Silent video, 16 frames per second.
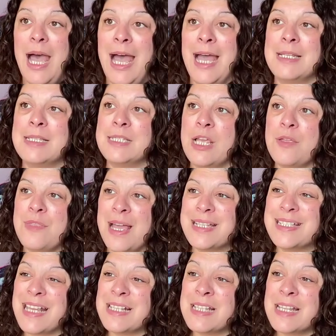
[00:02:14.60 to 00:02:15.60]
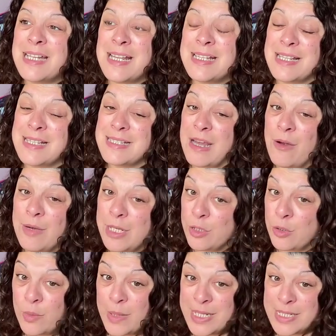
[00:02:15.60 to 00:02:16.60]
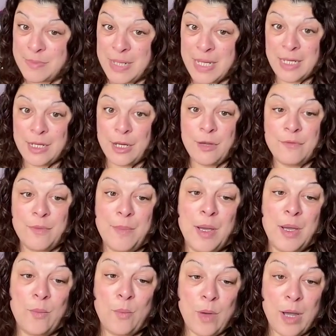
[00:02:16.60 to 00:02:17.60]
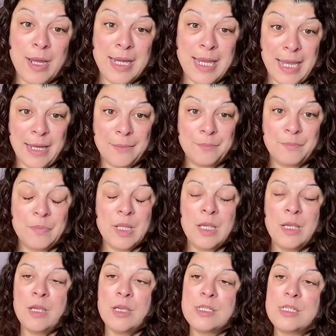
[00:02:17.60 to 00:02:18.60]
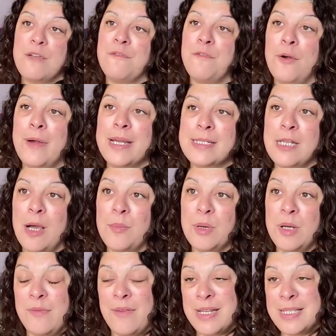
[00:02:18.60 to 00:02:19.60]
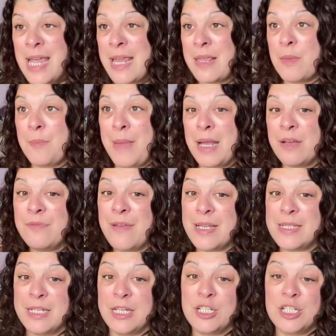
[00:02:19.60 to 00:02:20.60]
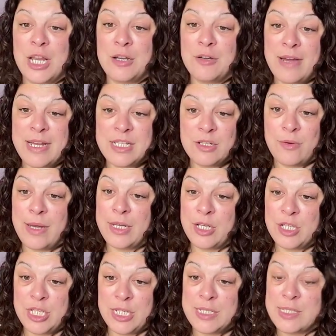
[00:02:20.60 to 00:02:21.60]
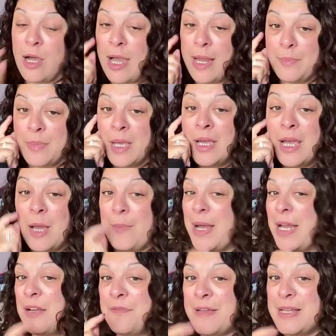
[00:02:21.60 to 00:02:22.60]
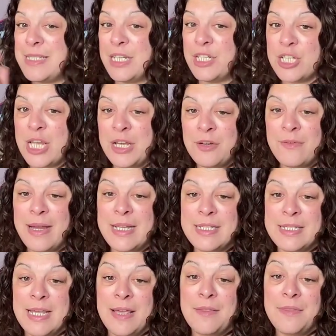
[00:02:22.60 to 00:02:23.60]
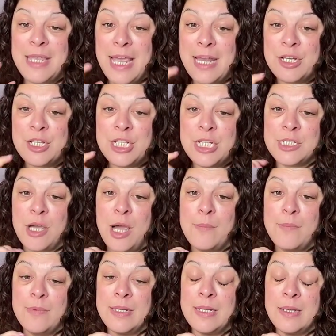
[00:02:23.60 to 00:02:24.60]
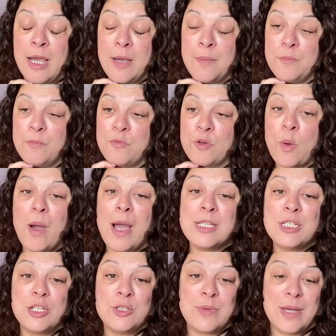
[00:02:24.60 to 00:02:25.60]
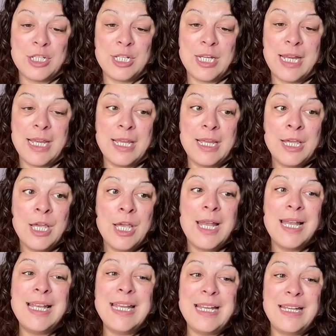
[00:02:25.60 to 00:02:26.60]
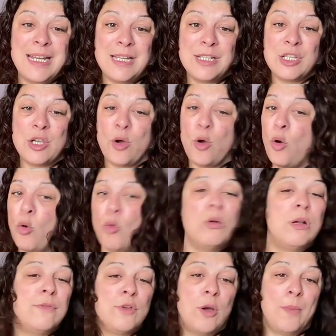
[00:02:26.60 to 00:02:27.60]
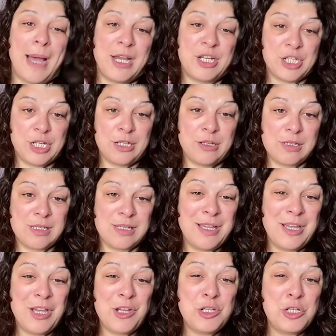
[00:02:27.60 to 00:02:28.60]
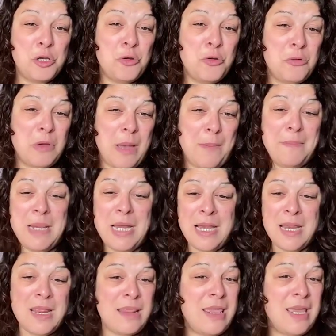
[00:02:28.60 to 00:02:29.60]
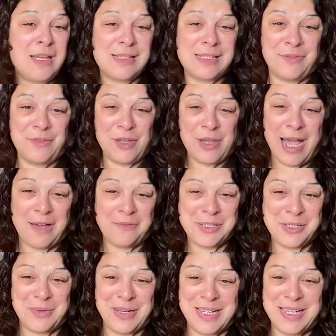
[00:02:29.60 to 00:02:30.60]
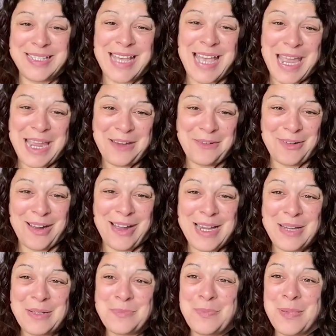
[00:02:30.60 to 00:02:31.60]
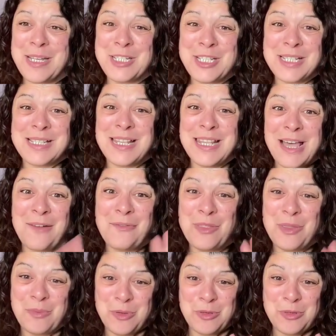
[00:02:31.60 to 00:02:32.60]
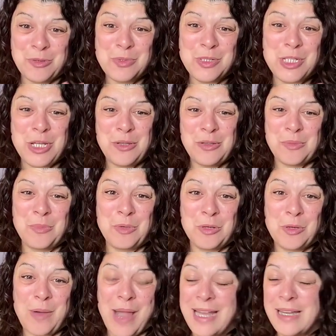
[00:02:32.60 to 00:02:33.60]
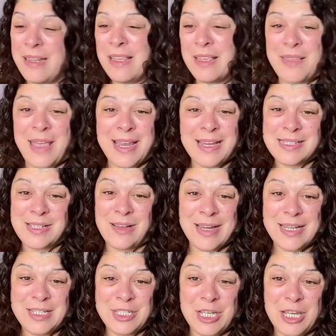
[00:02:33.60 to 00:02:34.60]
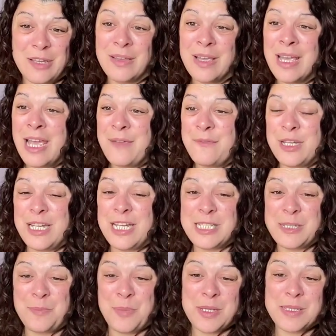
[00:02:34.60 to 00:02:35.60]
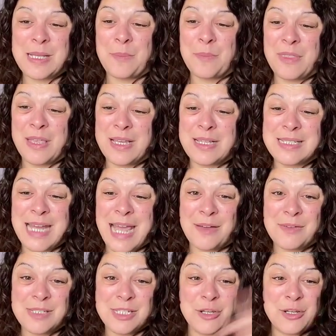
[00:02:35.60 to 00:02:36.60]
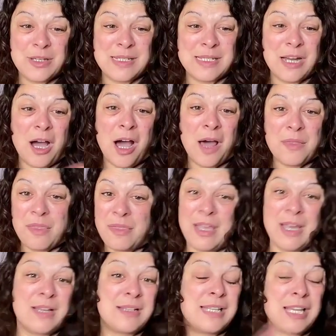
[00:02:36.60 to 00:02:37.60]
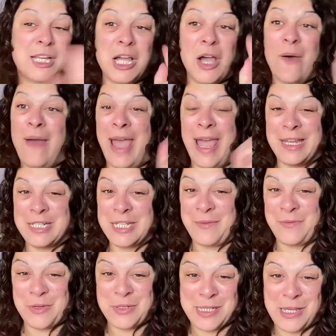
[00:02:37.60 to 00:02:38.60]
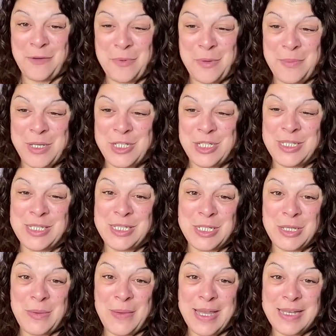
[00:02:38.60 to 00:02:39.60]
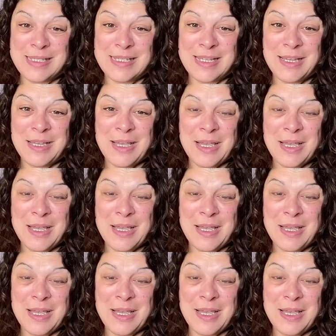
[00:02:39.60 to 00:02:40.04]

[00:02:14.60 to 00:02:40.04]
And so that doesn't necessarily always mean overworking. So for example, if I take the manifesting generator energy type, a manifesting generator, the energy type requires you to actually lean into all of your passions. Do a million things if you have to in a day, right? But just love them all, do them all, anything that excites you. If you need to put some things down so you can start other things, then go ahead, give yourself permission to do it.